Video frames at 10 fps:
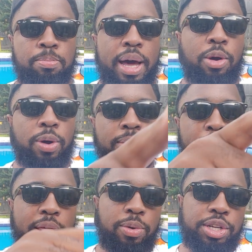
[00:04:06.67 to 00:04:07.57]
By
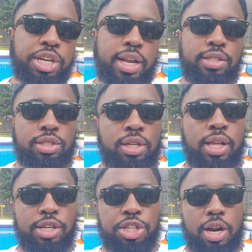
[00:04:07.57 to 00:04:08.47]
the way, shout out to
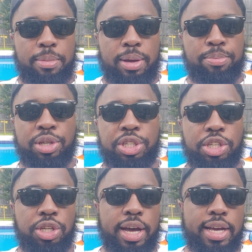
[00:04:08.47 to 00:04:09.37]
Clint and Jeremy.
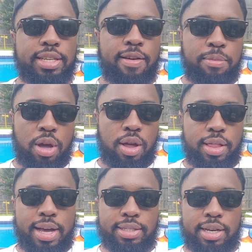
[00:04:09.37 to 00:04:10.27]
Appreciate you guys having me
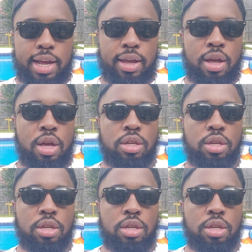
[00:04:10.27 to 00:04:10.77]
on last night.